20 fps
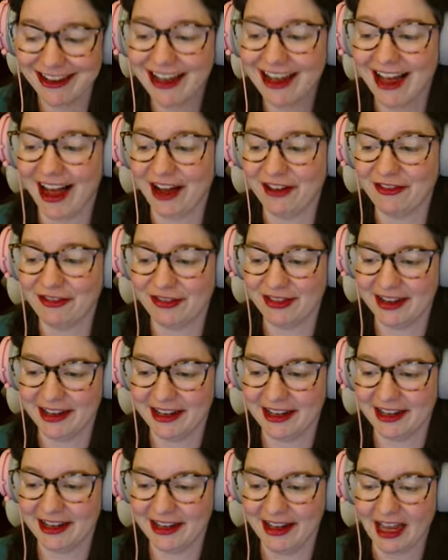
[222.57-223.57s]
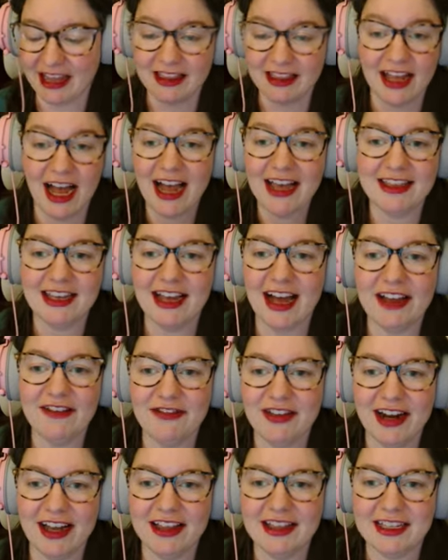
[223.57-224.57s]
have like I
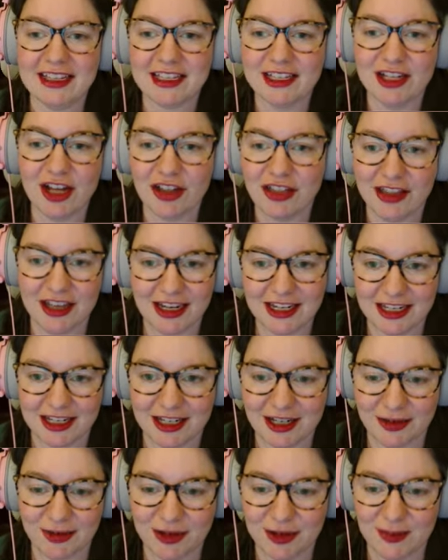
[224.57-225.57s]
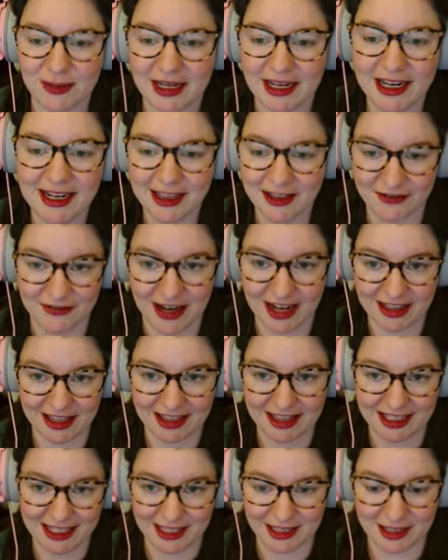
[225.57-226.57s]
feel like this is nothing to do with me. The fact that
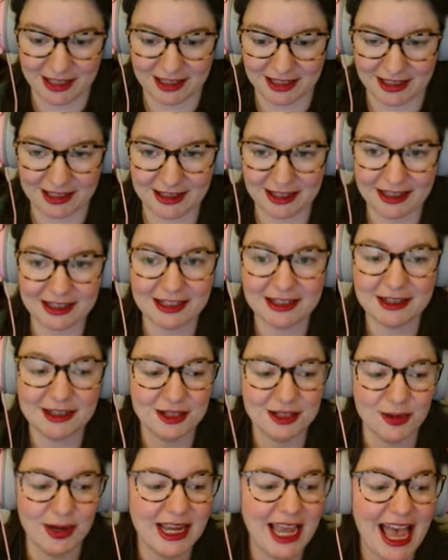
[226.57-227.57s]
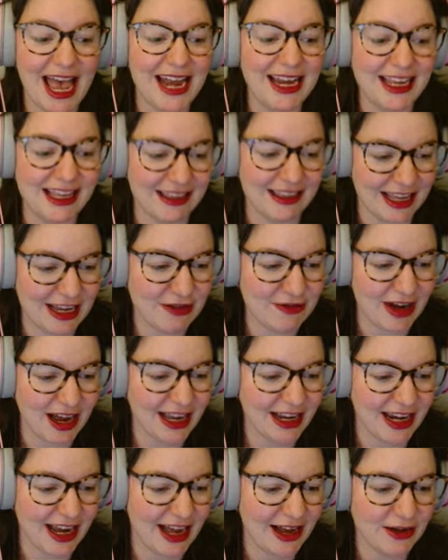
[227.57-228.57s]
this is doing anything
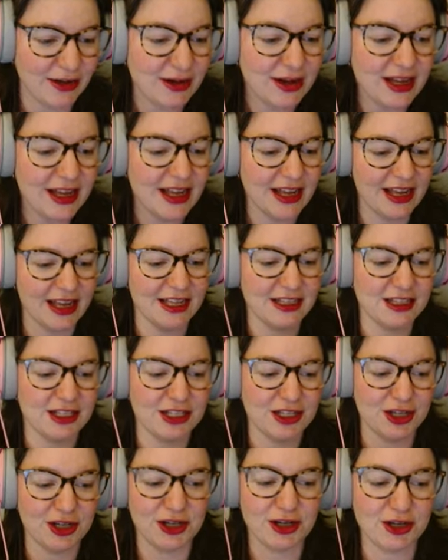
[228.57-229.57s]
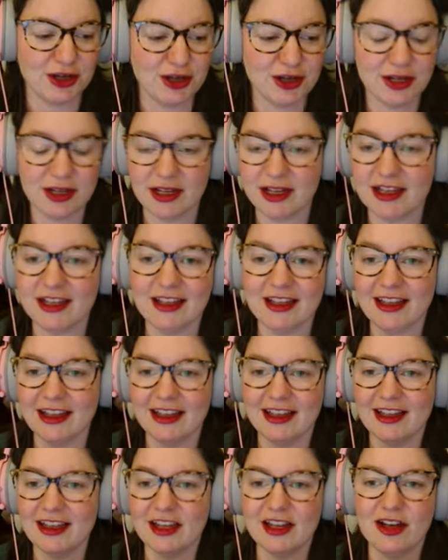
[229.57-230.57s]
right now has
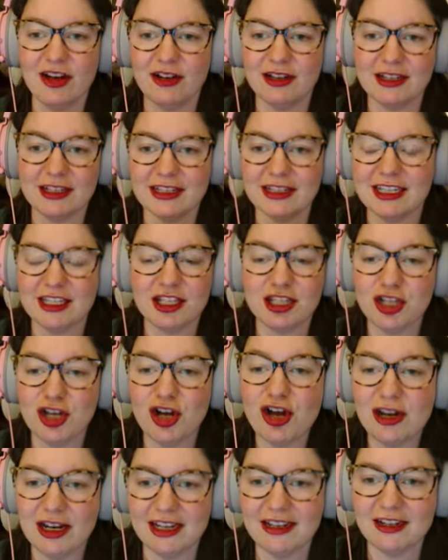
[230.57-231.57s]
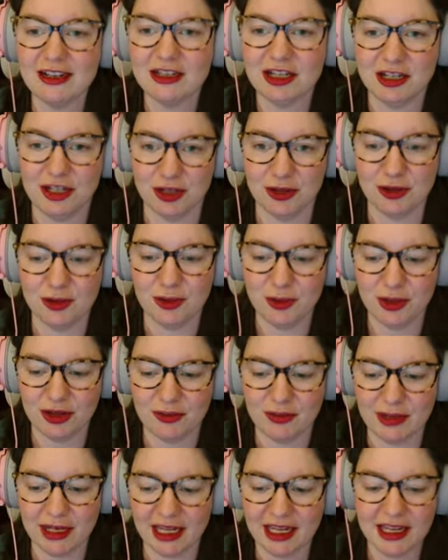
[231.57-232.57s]
got so little to do with
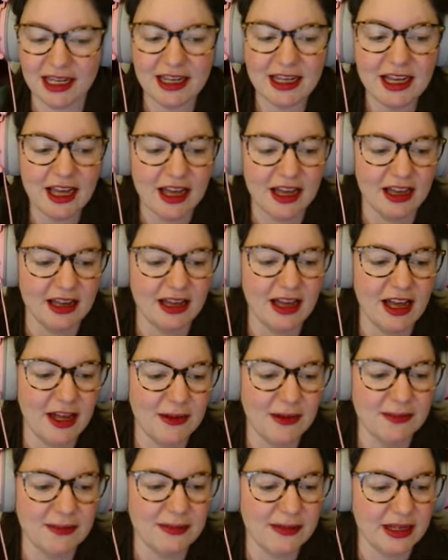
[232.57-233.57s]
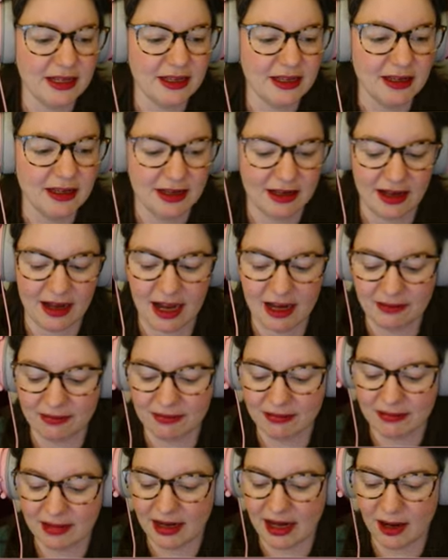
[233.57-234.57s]
me. I
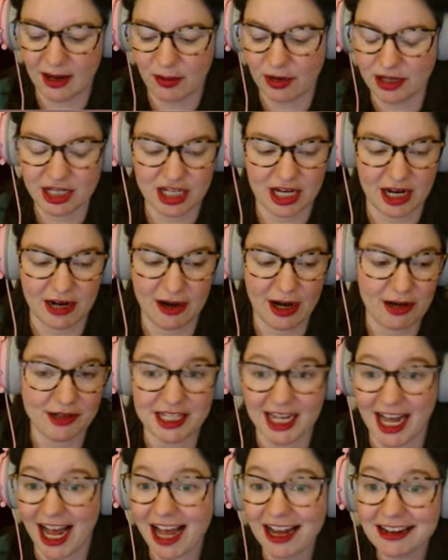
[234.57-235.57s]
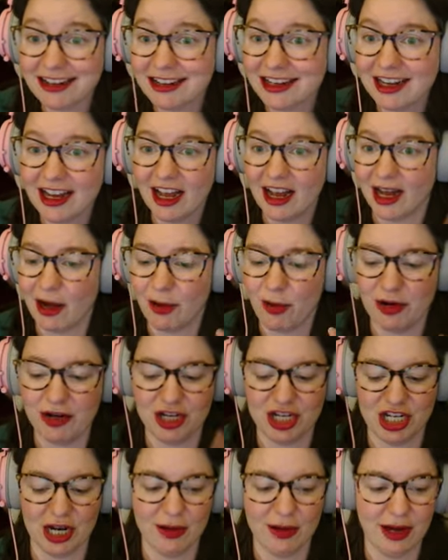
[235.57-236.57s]
want to shout out Dan. I want to
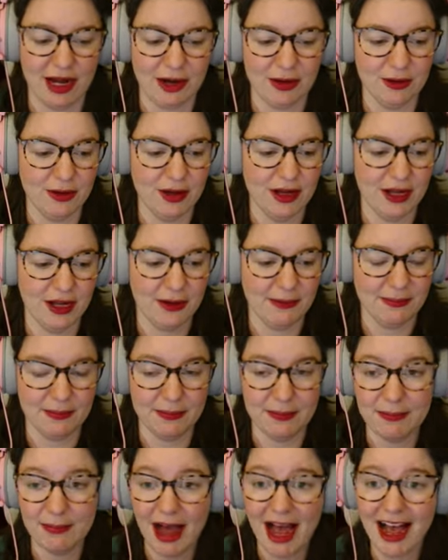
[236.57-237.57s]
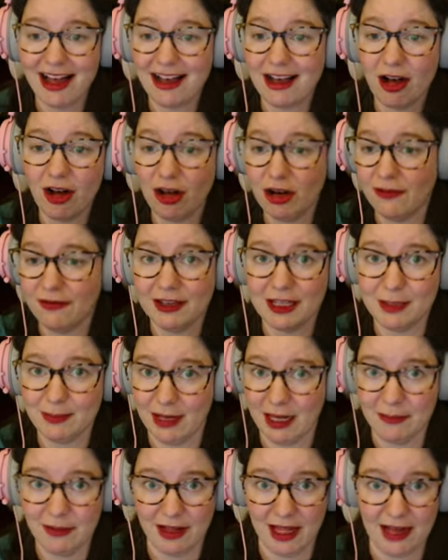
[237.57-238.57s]
shout out Matt. All of these
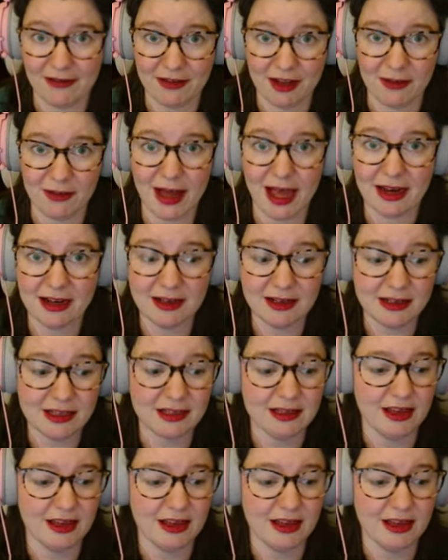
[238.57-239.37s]
people have commands.